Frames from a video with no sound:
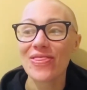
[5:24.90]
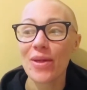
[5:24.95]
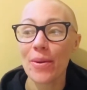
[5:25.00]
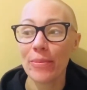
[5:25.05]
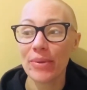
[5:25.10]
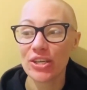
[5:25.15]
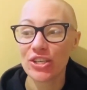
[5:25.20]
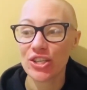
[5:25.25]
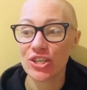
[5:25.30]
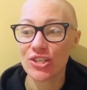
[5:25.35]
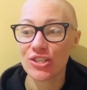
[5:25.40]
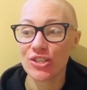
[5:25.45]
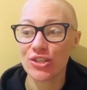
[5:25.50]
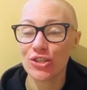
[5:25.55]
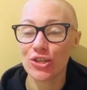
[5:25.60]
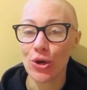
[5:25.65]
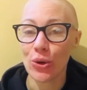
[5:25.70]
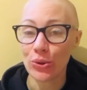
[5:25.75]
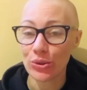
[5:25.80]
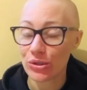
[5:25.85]
the butchers
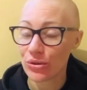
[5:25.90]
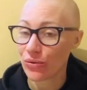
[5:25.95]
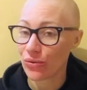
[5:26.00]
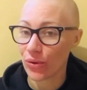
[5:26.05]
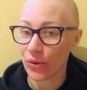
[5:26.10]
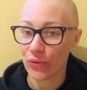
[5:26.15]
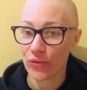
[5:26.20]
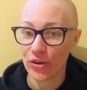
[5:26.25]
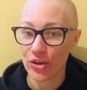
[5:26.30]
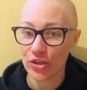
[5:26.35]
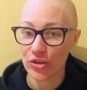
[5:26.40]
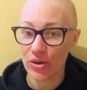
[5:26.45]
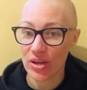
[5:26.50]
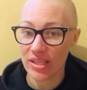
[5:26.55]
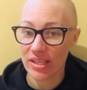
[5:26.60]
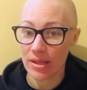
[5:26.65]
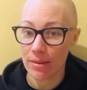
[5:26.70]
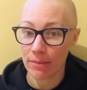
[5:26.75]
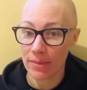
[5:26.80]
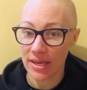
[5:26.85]
don't
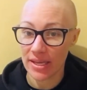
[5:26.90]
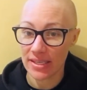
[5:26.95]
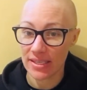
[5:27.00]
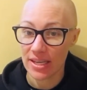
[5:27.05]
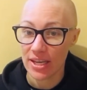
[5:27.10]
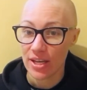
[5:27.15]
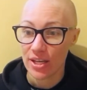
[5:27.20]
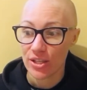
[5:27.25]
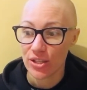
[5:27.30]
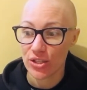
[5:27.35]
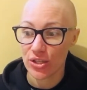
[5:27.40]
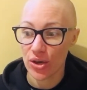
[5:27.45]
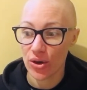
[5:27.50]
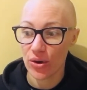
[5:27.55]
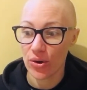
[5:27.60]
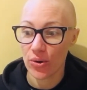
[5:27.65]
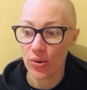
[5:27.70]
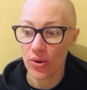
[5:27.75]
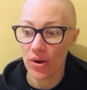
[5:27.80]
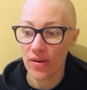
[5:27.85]
refrigerate the meat.
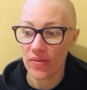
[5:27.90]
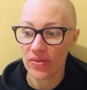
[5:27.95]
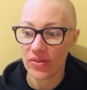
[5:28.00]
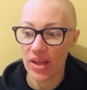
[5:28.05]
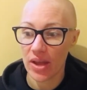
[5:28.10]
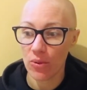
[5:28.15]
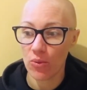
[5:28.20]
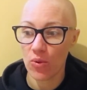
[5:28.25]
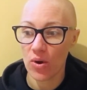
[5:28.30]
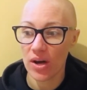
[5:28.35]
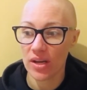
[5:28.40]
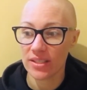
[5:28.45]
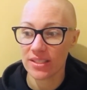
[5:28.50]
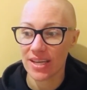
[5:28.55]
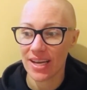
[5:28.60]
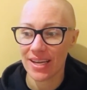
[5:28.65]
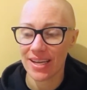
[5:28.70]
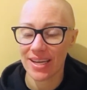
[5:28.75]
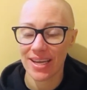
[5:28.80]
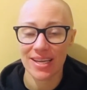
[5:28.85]
So they want,
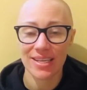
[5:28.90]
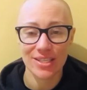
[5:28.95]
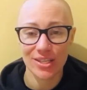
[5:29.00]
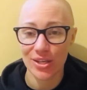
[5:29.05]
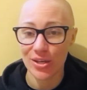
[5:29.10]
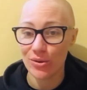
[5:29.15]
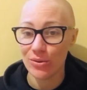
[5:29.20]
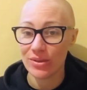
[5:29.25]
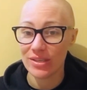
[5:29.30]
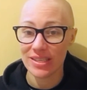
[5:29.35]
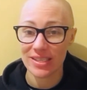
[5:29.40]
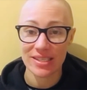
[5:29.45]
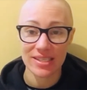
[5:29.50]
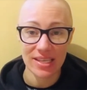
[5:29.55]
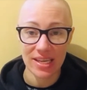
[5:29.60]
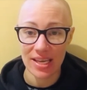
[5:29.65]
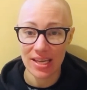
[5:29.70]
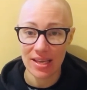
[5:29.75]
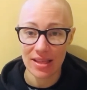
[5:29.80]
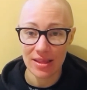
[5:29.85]
I guess, you to
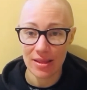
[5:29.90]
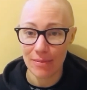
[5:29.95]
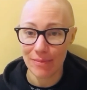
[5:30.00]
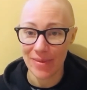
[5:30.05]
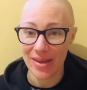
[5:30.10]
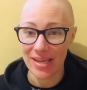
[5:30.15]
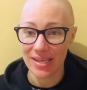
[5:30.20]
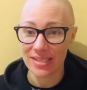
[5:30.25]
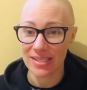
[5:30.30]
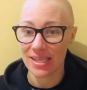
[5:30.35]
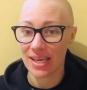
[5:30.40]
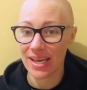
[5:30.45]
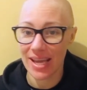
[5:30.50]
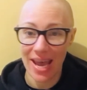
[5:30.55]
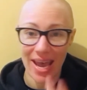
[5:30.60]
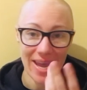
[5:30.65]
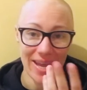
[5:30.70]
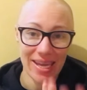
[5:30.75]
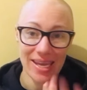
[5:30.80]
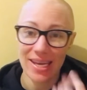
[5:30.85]
see the meat like
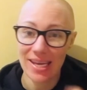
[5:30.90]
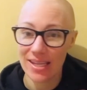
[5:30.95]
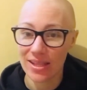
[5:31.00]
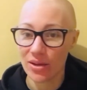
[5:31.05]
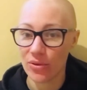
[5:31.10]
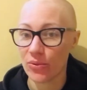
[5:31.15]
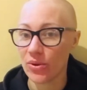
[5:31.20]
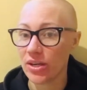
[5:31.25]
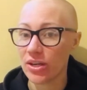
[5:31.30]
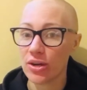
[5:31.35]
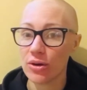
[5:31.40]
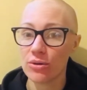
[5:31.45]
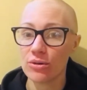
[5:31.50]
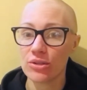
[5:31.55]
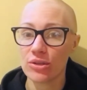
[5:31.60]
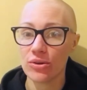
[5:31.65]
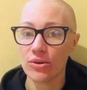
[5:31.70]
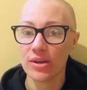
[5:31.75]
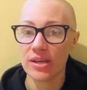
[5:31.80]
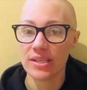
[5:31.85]
hanging in the window so
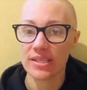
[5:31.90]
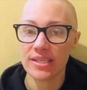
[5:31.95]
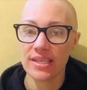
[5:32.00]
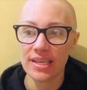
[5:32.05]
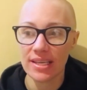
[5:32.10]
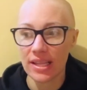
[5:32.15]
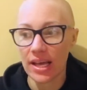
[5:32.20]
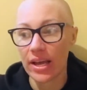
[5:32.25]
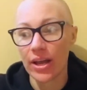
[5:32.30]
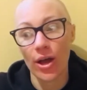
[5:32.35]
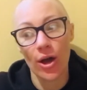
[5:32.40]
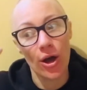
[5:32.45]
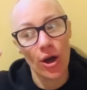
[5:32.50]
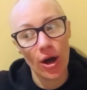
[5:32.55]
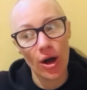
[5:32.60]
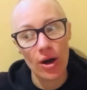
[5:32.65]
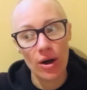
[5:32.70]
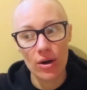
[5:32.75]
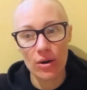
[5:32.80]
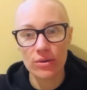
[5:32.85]
you could see like,
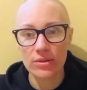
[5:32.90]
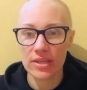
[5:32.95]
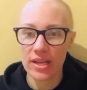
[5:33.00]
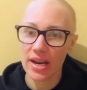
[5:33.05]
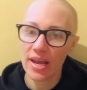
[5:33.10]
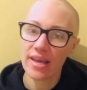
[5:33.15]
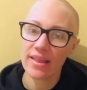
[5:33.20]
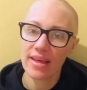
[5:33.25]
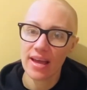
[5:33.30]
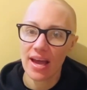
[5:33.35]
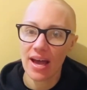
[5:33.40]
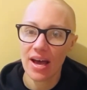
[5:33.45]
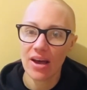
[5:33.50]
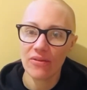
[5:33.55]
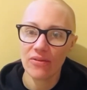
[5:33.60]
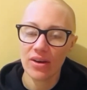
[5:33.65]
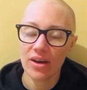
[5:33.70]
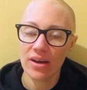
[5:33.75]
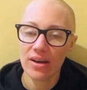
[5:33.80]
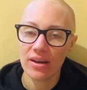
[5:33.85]
oh, today they have
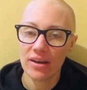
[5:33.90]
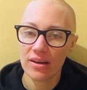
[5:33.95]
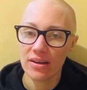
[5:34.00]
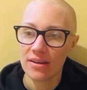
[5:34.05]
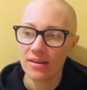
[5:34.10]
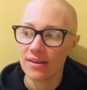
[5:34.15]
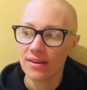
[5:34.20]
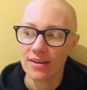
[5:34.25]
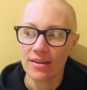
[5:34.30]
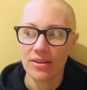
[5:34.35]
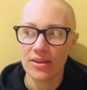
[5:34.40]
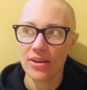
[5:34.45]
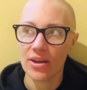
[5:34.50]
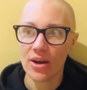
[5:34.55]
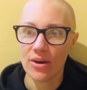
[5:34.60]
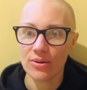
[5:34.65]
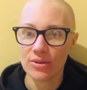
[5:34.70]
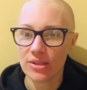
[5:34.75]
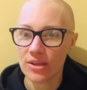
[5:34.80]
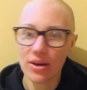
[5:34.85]
a
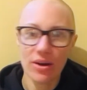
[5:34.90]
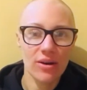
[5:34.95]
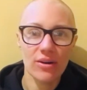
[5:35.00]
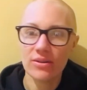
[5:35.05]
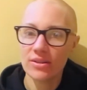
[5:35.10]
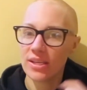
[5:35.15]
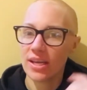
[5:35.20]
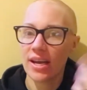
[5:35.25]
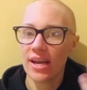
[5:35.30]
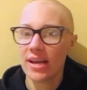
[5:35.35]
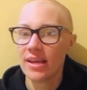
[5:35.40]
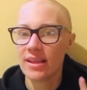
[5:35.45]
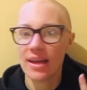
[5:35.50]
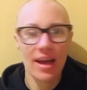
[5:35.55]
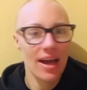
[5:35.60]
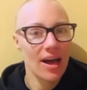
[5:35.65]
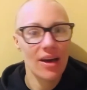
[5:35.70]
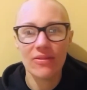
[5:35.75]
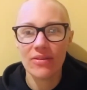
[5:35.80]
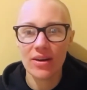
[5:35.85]
goat. Oh, today they
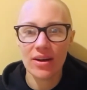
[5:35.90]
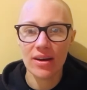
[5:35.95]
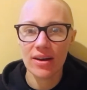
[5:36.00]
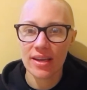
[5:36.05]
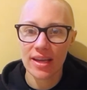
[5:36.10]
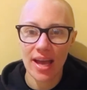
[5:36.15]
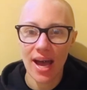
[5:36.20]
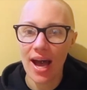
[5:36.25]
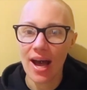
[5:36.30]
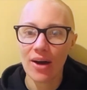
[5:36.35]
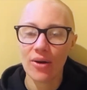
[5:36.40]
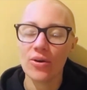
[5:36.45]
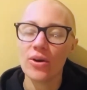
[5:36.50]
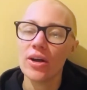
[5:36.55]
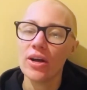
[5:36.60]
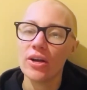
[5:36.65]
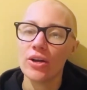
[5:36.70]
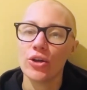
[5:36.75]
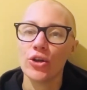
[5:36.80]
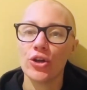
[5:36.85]
have a cow,
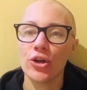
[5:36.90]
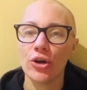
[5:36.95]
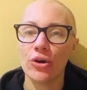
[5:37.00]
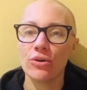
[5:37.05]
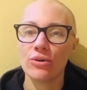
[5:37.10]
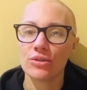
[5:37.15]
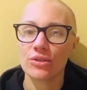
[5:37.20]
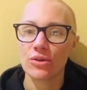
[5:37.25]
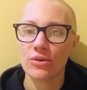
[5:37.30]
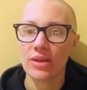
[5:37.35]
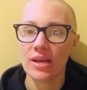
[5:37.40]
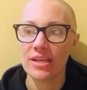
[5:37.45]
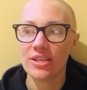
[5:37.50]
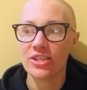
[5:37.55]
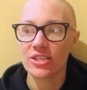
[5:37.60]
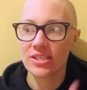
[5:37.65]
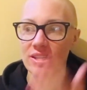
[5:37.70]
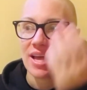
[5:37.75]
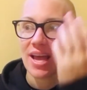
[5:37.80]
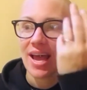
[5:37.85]
you know? So they
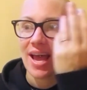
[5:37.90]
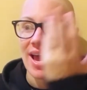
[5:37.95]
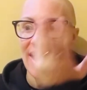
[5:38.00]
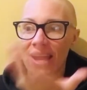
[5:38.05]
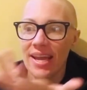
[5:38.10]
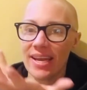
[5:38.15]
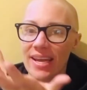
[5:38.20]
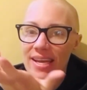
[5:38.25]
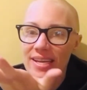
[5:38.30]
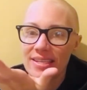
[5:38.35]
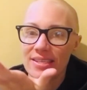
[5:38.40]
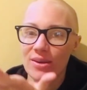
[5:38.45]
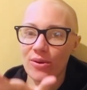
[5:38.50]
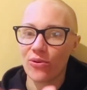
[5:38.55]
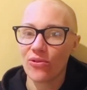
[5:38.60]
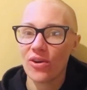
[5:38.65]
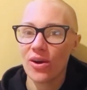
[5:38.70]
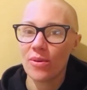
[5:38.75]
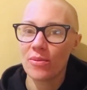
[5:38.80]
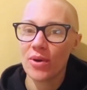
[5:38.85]
just hang it
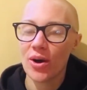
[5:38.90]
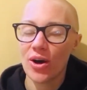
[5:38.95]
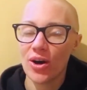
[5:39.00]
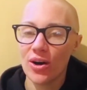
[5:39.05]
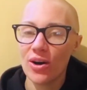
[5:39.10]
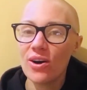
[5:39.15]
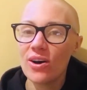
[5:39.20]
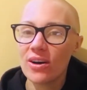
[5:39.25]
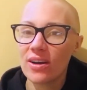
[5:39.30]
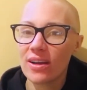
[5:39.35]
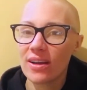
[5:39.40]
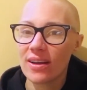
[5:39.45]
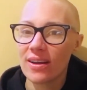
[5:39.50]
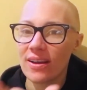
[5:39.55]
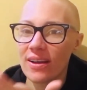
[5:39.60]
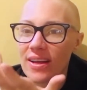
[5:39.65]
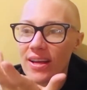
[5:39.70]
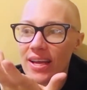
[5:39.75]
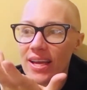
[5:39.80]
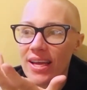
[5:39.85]
from a hook
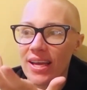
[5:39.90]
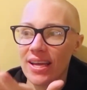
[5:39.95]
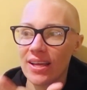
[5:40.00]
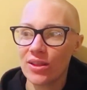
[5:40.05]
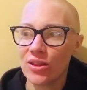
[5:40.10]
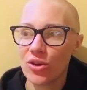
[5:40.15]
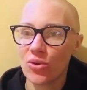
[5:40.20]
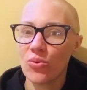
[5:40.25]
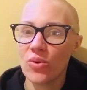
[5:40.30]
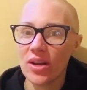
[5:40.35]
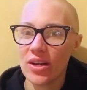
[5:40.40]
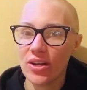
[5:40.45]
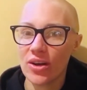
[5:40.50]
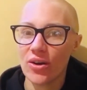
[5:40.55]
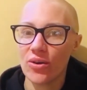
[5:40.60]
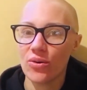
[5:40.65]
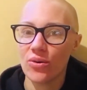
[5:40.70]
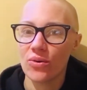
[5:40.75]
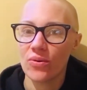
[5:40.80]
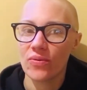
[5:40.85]
in the
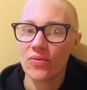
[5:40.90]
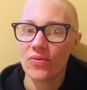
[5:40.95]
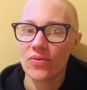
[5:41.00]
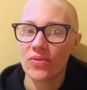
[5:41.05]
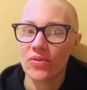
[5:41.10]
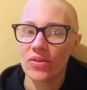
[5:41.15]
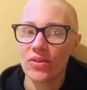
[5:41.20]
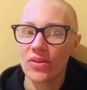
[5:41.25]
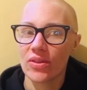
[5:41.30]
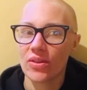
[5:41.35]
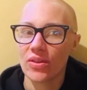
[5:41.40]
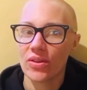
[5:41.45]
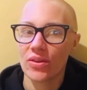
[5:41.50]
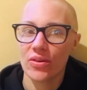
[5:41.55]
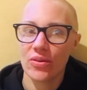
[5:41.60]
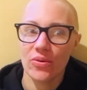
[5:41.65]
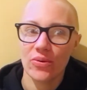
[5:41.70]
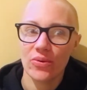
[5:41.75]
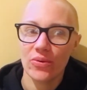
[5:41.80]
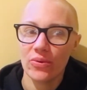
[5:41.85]
window
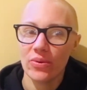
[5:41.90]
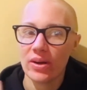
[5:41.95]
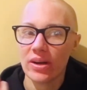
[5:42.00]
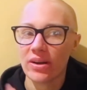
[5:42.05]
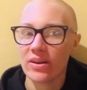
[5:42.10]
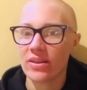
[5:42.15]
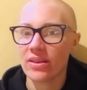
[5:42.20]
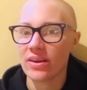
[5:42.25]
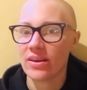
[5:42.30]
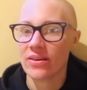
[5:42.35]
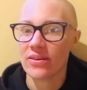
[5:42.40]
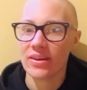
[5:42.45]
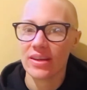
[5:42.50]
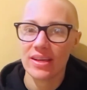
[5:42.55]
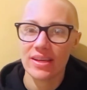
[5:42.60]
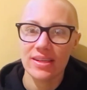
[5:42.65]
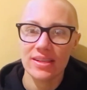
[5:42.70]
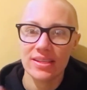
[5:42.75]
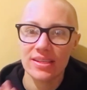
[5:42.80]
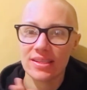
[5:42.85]
where there
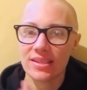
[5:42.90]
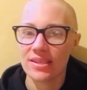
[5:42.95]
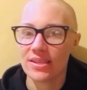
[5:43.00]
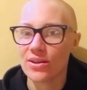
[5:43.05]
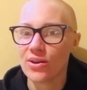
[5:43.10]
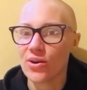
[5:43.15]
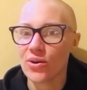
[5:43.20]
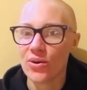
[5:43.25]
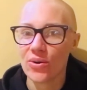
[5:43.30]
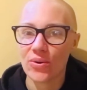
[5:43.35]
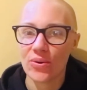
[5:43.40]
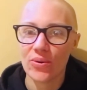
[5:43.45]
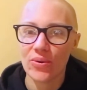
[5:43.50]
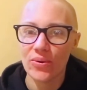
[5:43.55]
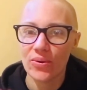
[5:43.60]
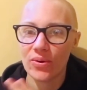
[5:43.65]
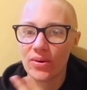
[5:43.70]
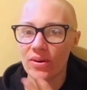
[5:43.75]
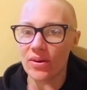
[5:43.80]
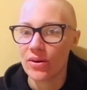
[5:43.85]
is no
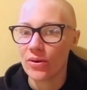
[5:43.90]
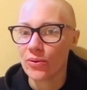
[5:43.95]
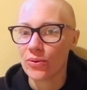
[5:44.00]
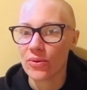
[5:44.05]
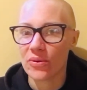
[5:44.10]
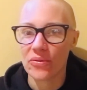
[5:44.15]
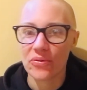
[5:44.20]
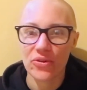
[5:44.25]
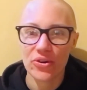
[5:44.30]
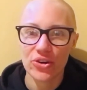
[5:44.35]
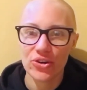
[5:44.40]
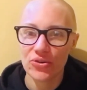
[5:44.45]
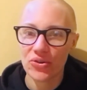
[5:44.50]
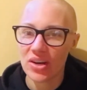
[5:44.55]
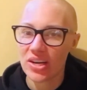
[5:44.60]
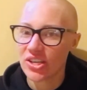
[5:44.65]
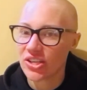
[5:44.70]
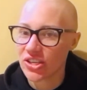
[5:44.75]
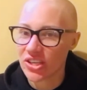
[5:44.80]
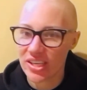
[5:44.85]

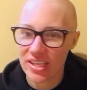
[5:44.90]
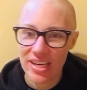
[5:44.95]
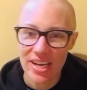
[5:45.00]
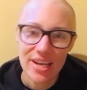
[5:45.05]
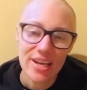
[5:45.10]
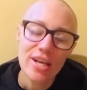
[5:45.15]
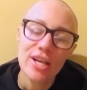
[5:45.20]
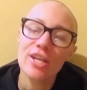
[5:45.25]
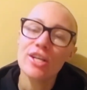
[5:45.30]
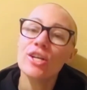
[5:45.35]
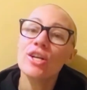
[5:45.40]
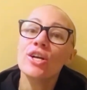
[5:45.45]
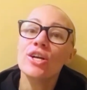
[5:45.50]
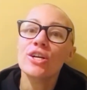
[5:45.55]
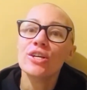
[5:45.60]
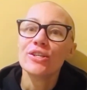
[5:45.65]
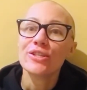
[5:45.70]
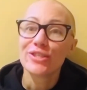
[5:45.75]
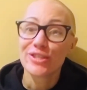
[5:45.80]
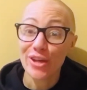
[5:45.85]
refrigeration.
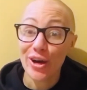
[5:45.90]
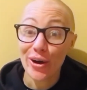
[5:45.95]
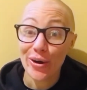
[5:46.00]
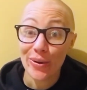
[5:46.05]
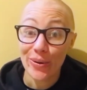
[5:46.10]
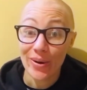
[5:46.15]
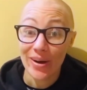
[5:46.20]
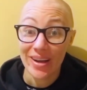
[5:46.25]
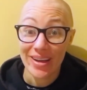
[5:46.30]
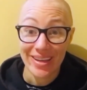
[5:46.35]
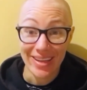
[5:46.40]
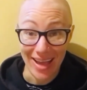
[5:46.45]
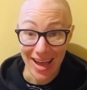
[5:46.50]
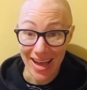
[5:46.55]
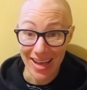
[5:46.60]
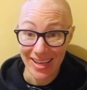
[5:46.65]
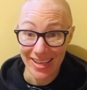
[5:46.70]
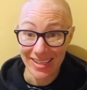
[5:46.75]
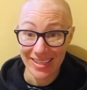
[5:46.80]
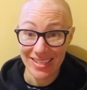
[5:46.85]
So yeah,
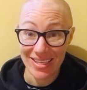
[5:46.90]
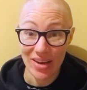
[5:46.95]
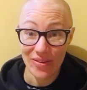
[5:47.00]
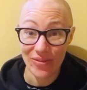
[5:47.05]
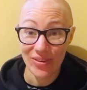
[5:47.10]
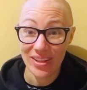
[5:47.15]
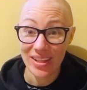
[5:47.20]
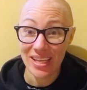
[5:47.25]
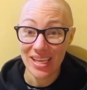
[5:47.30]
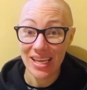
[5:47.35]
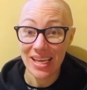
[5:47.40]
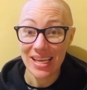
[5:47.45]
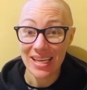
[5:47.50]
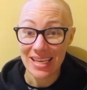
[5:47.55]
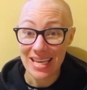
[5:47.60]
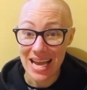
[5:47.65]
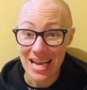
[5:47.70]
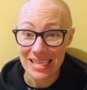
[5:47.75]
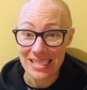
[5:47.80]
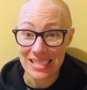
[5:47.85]
definitely
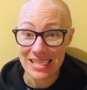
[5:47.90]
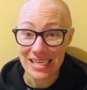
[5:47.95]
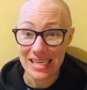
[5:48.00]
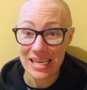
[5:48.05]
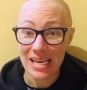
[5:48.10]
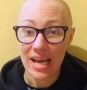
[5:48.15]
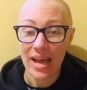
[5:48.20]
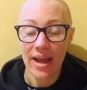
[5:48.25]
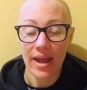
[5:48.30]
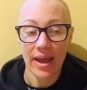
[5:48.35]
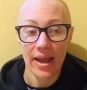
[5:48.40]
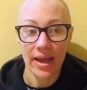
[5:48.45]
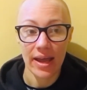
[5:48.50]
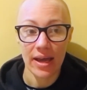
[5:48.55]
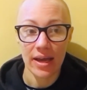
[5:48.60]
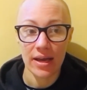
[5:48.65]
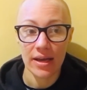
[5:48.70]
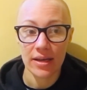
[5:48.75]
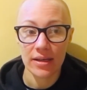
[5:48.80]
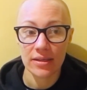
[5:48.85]
nasty.
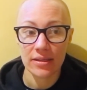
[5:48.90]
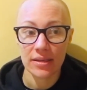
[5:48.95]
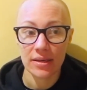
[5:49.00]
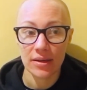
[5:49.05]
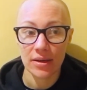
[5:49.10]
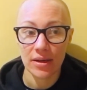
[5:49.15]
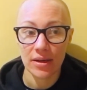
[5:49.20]
And